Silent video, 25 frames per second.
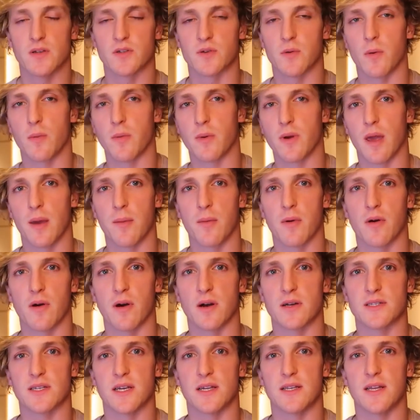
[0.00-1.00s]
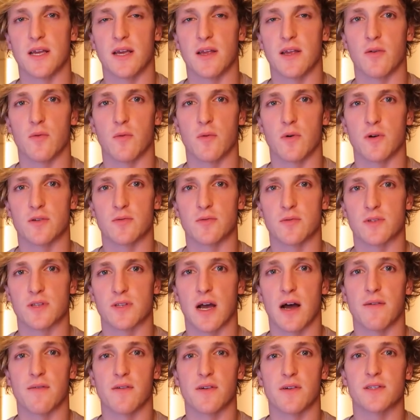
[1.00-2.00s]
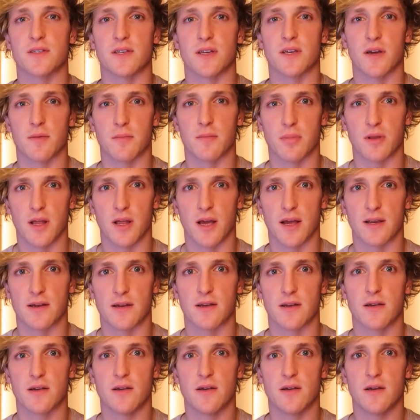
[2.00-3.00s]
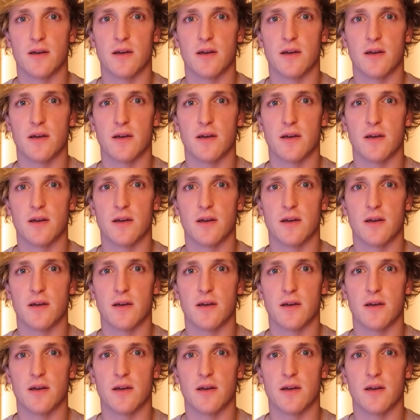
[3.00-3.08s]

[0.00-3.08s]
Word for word: So, what we came across that day in the woods was obviously unplanned.